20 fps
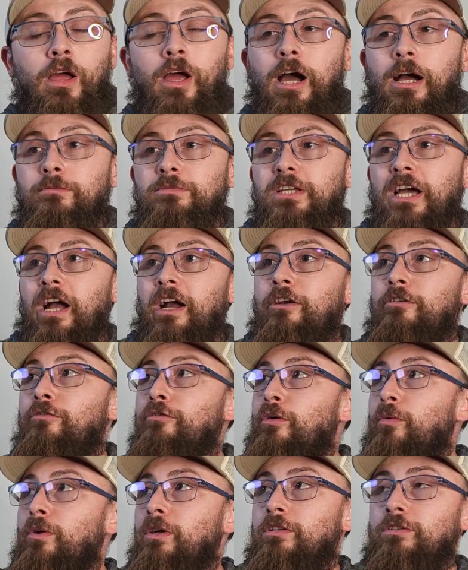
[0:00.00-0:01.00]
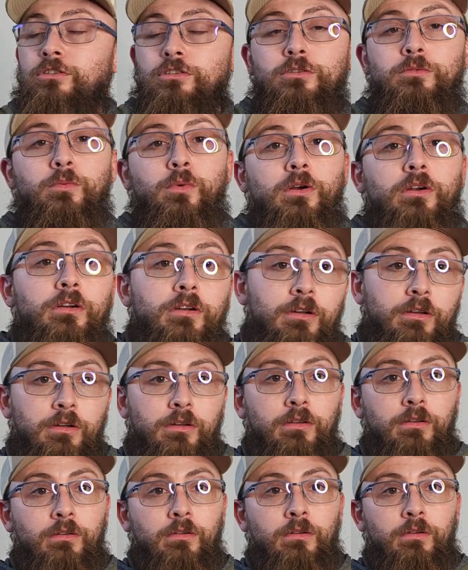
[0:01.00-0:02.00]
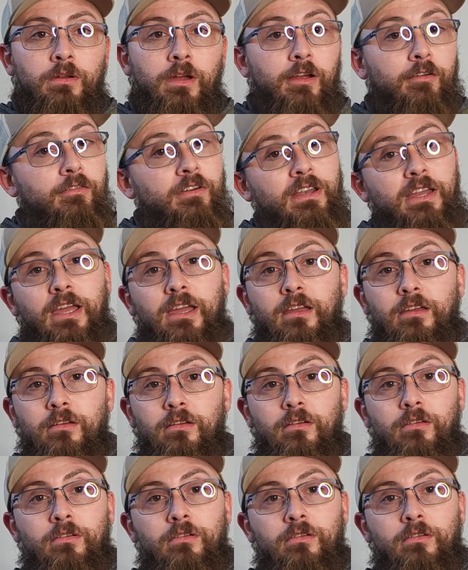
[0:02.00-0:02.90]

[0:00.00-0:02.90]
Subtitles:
I'm tired of going to work every day.